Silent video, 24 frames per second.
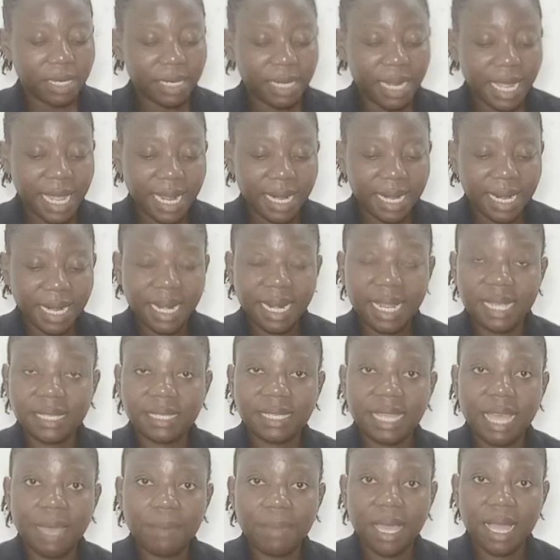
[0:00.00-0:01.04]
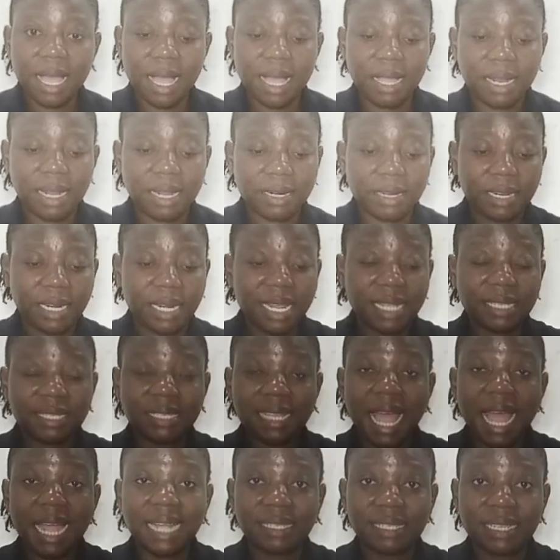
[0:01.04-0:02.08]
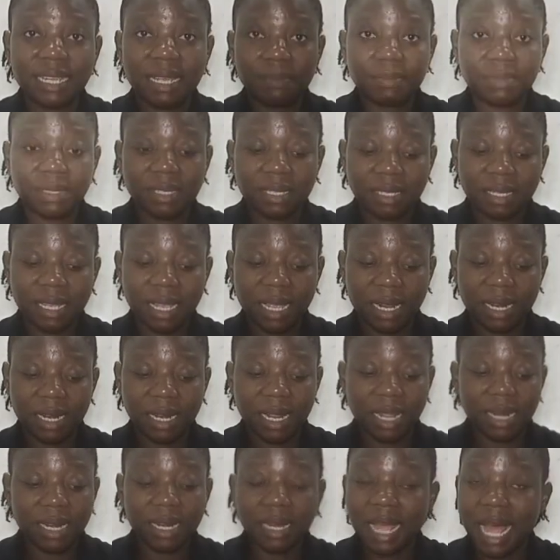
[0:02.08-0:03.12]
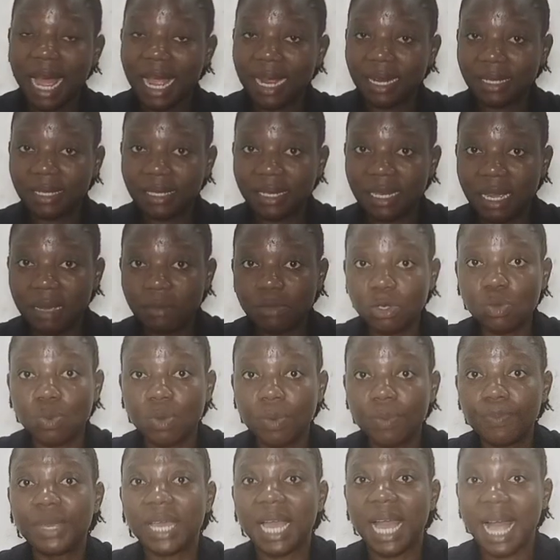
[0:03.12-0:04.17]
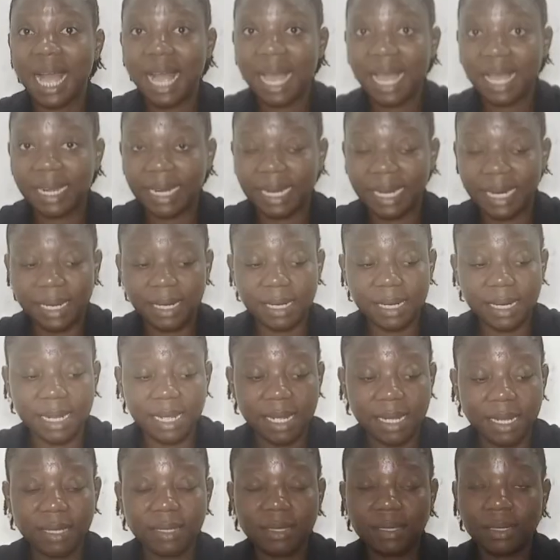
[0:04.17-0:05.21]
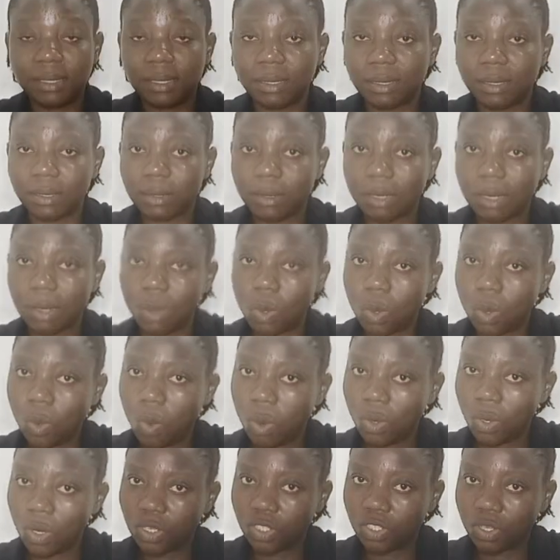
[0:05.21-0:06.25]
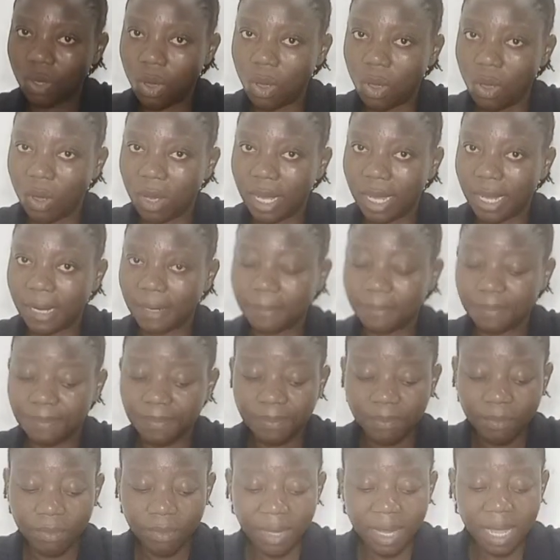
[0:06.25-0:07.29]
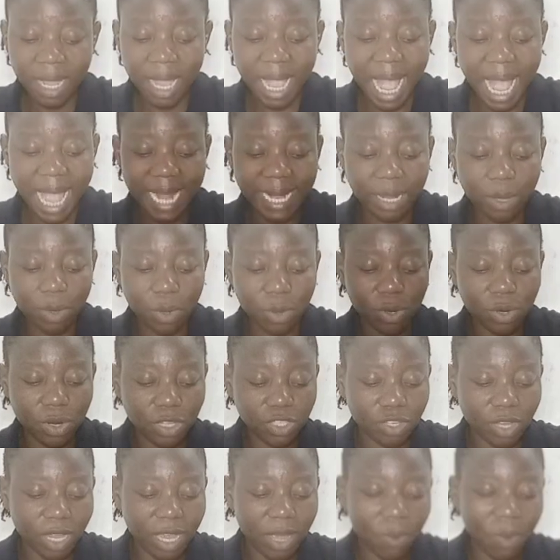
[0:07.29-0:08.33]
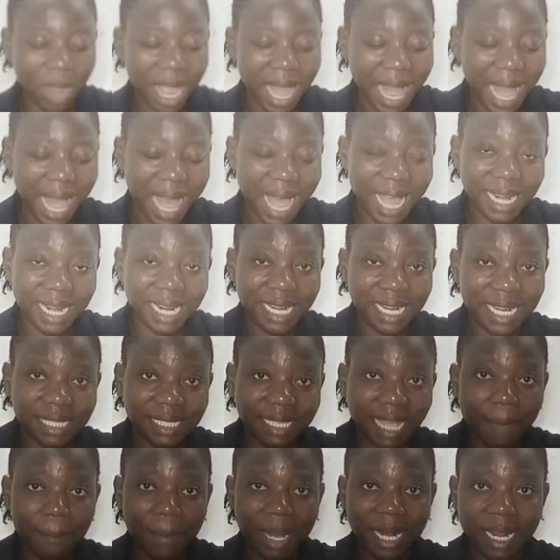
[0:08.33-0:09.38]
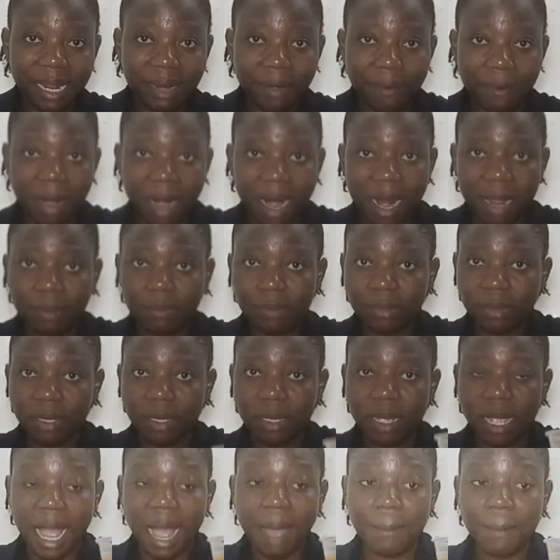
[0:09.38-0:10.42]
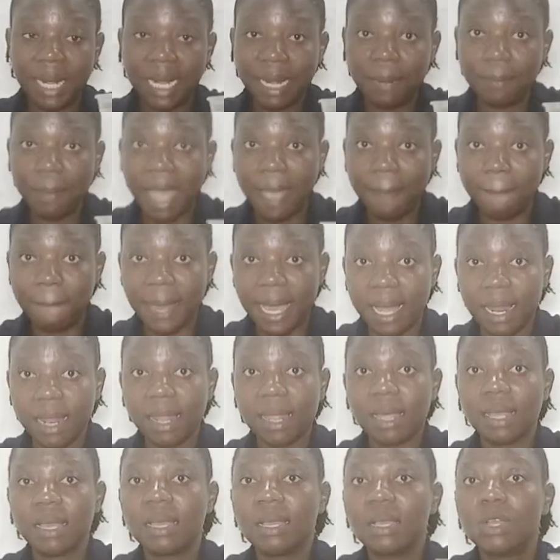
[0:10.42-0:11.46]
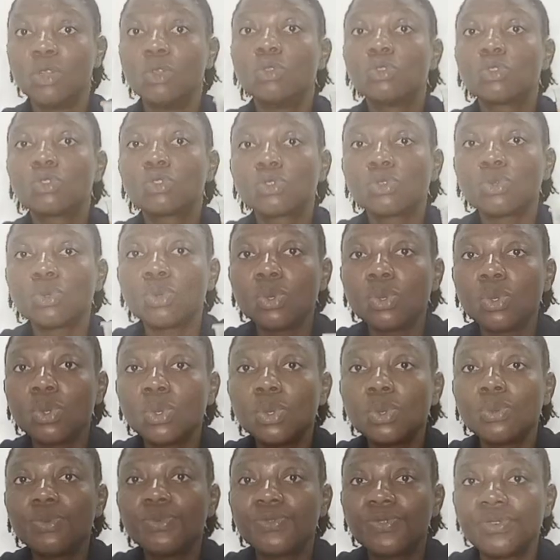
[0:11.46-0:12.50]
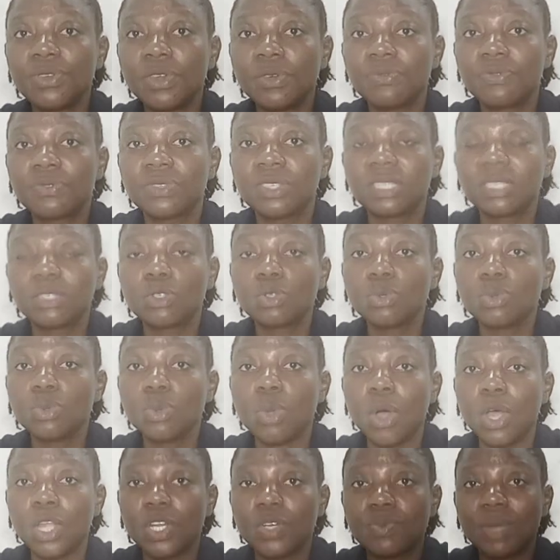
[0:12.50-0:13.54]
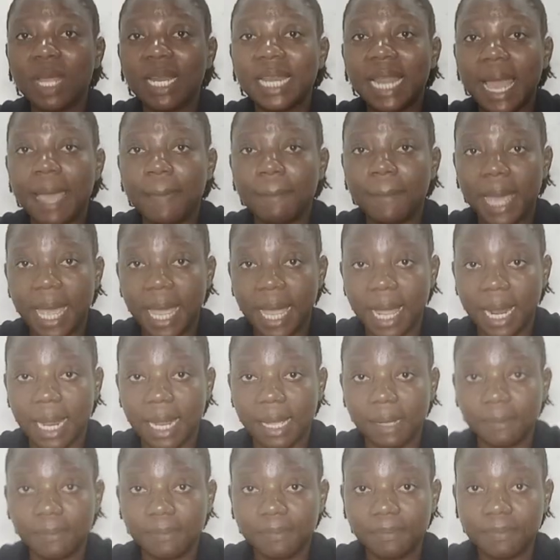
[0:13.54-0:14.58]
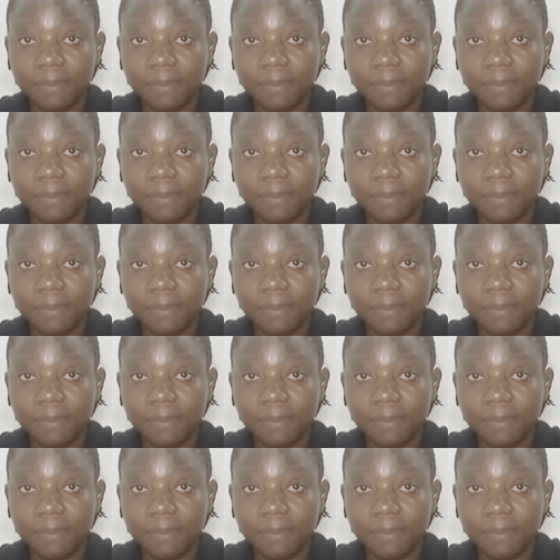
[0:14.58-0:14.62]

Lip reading: Then the next chemical, the next items, these are items we'll be adding is coconut oil. And the coconut oil we are adding is how many grams? How many ml? 200 ml.